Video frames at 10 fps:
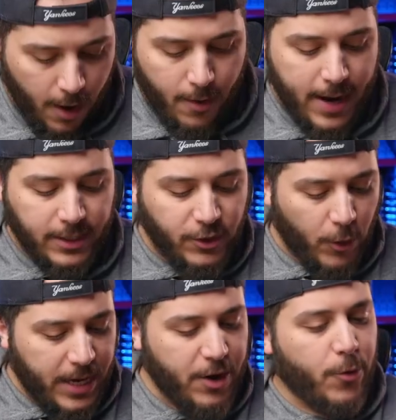All right,
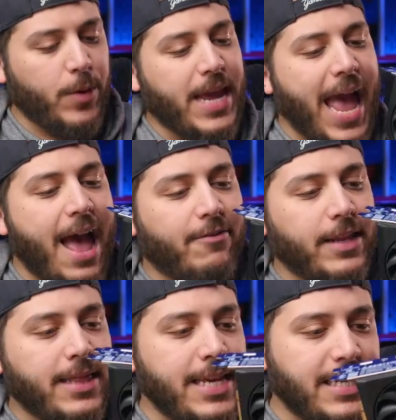so here we have
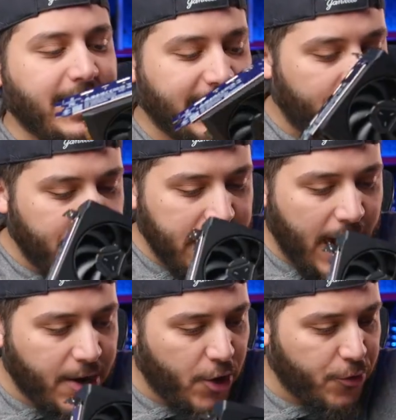it, the
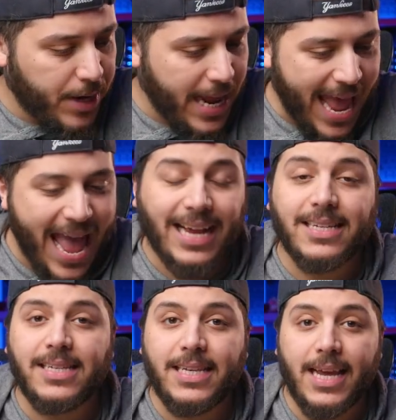7900
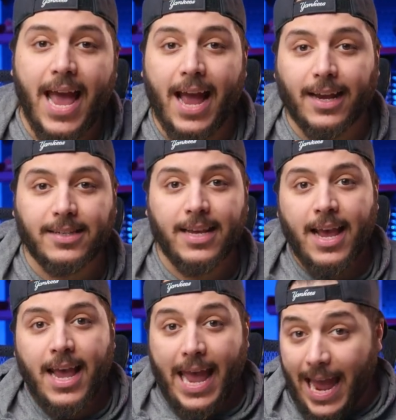XTX.
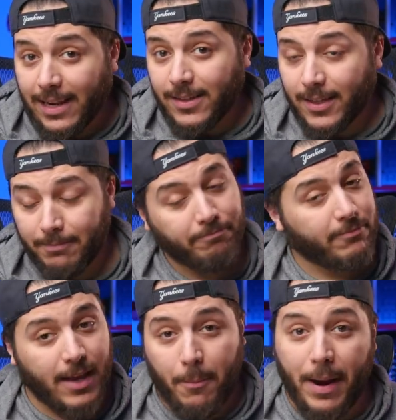And
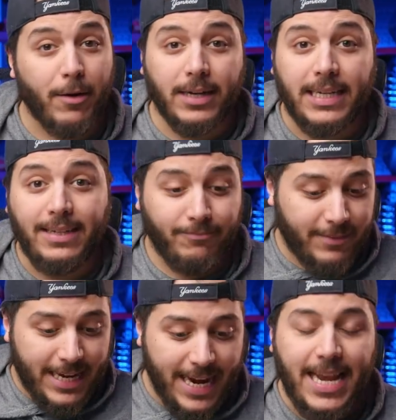apparently,
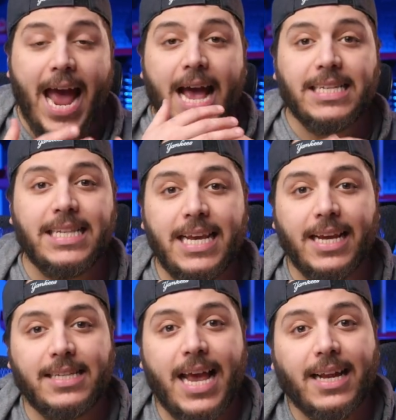it has the
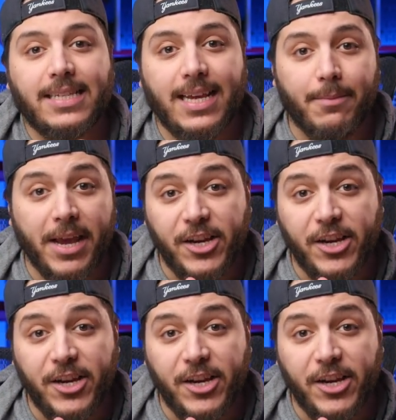exact same